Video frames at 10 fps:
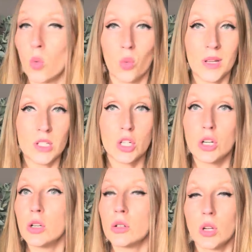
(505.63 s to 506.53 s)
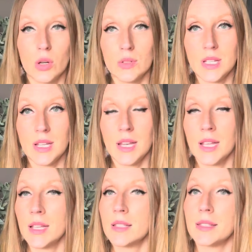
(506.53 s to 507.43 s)
Winter
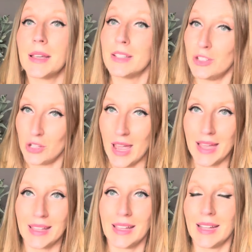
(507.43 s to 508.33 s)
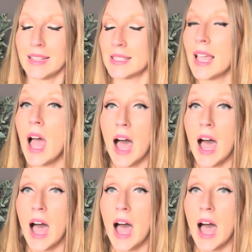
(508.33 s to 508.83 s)
coziness, jackets.